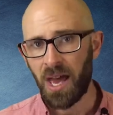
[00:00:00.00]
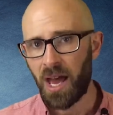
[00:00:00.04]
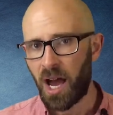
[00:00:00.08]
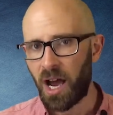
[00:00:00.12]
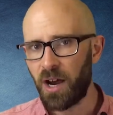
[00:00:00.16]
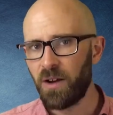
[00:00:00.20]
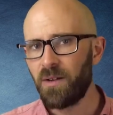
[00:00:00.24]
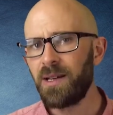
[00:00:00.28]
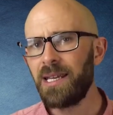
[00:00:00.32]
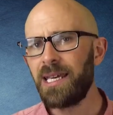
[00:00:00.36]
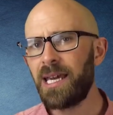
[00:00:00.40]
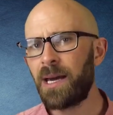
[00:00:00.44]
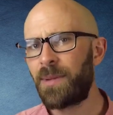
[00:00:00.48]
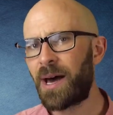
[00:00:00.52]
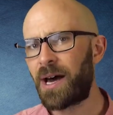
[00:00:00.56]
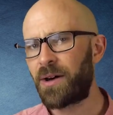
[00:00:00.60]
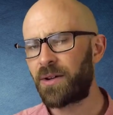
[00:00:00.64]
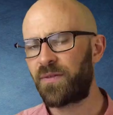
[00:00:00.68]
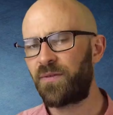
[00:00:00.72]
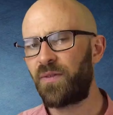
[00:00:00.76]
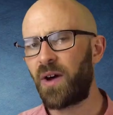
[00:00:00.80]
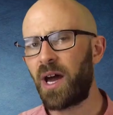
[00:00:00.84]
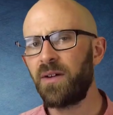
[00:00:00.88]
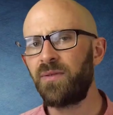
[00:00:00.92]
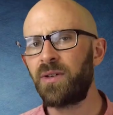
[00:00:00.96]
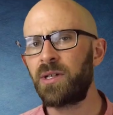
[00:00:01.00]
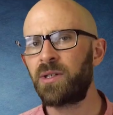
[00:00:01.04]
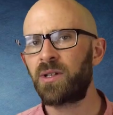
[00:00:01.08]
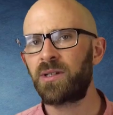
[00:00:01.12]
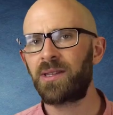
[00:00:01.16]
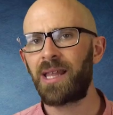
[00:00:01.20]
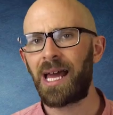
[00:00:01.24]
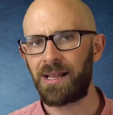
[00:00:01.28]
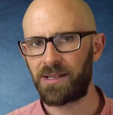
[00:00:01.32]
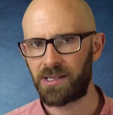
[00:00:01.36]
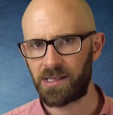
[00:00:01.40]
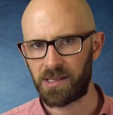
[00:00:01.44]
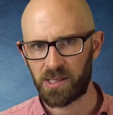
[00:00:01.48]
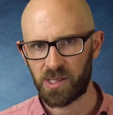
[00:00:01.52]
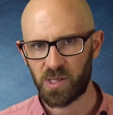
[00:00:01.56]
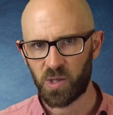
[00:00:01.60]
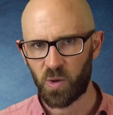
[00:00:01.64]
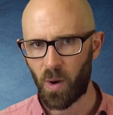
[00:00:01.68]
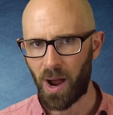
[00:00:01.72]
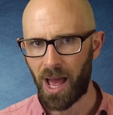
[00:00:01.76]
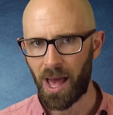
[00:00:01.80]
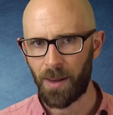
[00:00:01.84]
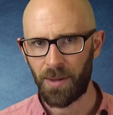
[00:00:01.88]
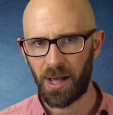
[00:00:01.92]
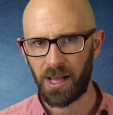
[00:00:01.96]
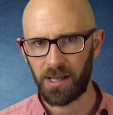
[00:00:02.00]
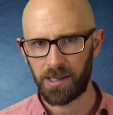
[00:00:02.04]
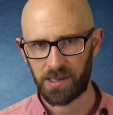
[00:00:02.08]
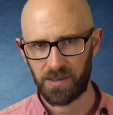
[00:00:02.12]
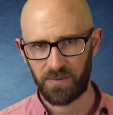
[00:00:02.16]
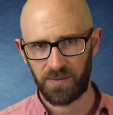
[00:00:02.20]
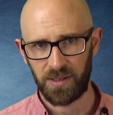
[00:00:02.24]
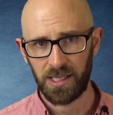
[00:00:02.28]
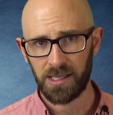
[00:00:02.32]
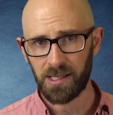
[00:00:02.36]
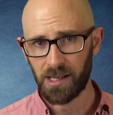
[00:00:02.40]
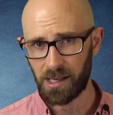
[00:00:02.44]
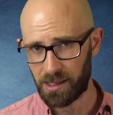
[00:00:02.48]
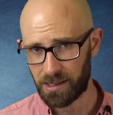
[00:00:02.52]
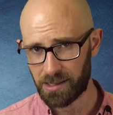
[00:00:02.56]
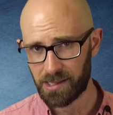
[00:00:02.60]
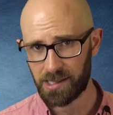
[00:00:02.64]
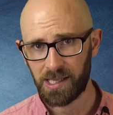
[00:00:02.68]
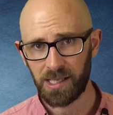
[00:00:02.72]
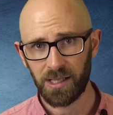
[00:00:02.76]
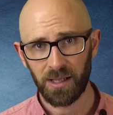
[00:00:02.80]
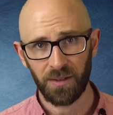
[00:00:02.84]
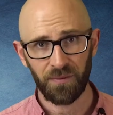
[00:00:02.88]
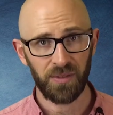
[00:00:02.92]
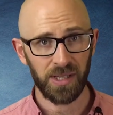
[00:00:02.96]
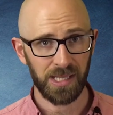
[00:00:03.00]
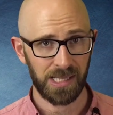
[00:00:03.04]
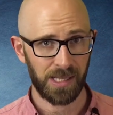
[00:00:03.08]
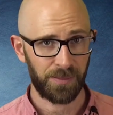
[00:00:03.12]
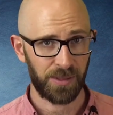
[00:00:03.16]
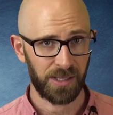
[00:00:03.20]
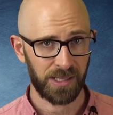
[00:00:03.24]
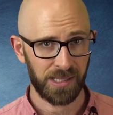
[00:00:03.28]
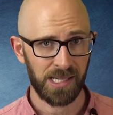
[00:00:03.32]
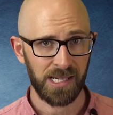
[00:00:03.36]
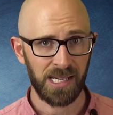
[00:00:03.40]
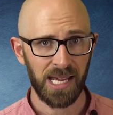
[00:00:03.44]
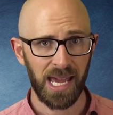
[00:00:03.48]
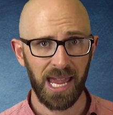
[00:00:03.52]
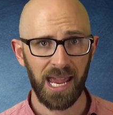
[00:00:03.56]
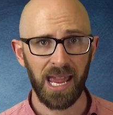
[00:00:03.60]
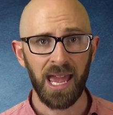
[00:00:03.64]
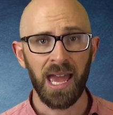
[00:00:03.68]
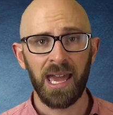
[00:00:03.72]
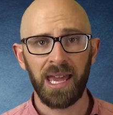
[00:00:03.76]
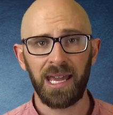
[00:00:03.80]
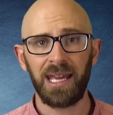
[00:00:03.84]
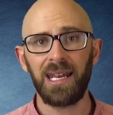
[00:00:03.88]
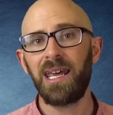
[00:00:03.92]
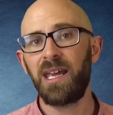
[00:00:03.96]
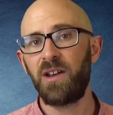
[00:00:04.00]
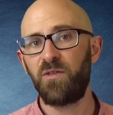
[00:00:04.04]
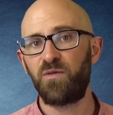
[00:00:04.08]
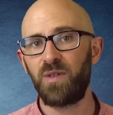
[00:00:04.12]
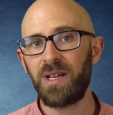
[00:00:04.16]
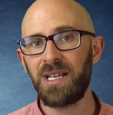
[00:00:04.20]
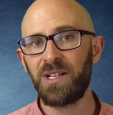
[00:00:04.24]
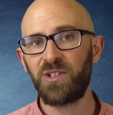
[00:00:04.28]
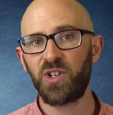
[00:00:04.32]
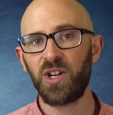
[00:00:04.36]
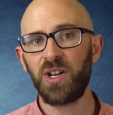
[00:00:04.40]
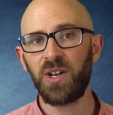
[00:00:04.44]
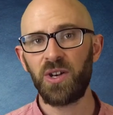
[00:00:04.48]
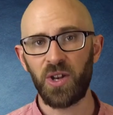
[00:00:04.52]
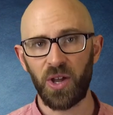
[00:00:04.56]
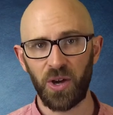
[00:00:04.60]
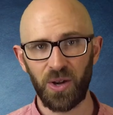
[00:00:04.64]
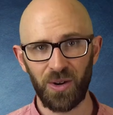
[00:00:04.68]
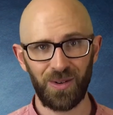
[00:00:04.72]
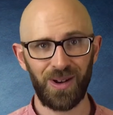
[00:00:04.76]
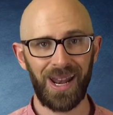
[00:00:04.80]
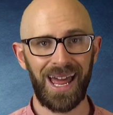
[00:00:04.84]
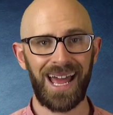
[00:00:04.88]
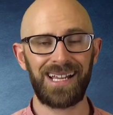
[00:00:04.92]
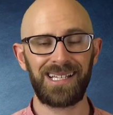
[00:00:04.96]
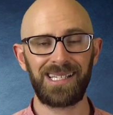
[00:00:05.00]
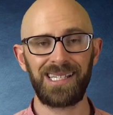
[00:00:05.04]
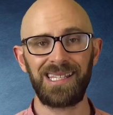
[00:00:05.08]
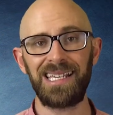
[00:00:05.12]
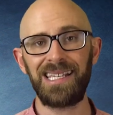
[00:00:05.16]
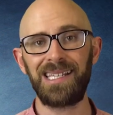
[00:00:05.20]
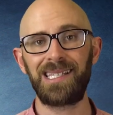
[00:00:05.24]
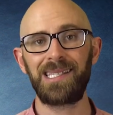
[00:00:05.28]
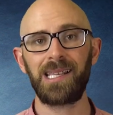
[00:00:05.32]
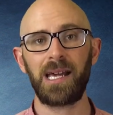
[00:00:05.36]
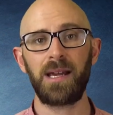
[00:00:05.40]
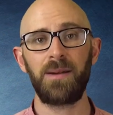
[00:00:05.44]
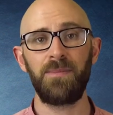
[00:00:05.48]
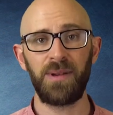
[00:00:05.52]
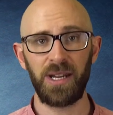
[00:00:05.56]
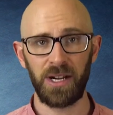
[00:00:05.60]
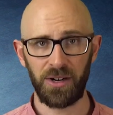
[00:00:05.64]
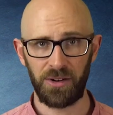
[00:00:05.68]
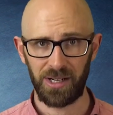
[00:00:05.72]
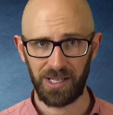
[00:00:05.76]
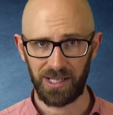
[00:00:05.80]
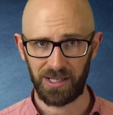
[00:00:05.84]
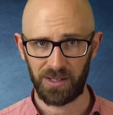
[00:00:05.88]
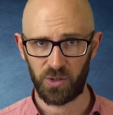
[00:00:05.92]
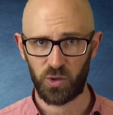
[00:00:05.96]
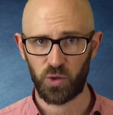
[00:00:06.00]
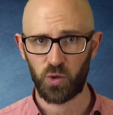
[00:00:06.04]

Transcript: Only about five hundred thousand square miles of it are still visible today in a region known as the Siberian